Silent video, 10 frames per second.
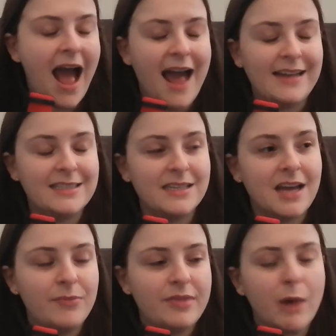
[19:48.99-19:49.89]

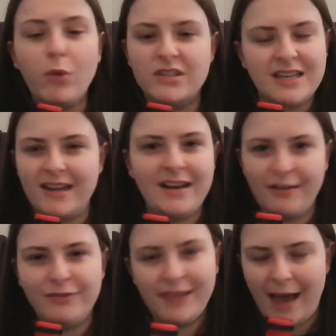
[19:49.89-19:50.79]
and there wasn't
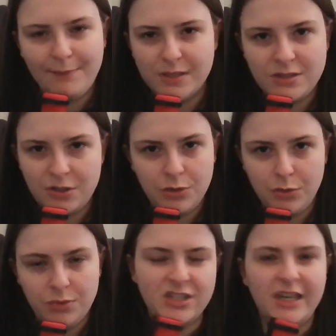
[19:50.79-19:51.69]
enough laps
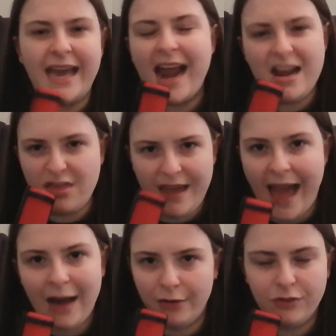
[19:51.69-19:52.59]
to get anything
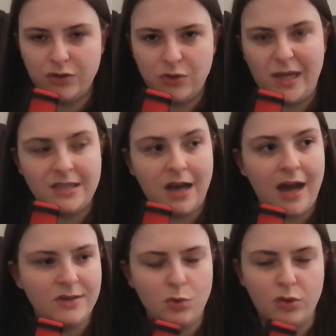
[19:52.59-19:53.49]
out of those wet
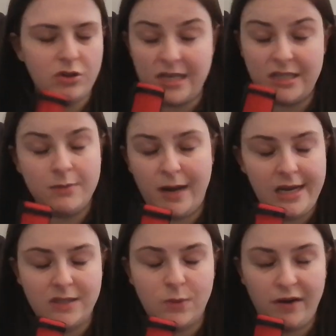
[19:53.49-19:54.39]
tires or those
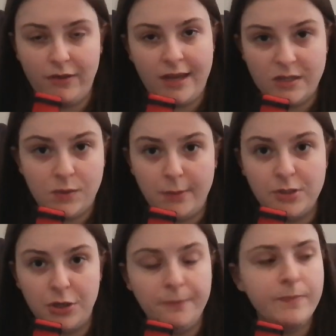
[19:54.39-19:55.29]
intermediates, whatever they swapped
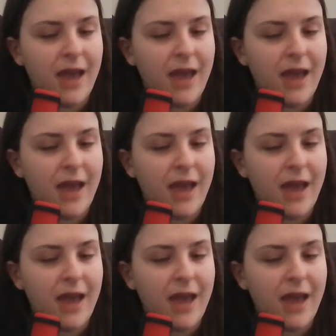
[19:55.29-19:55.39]
to.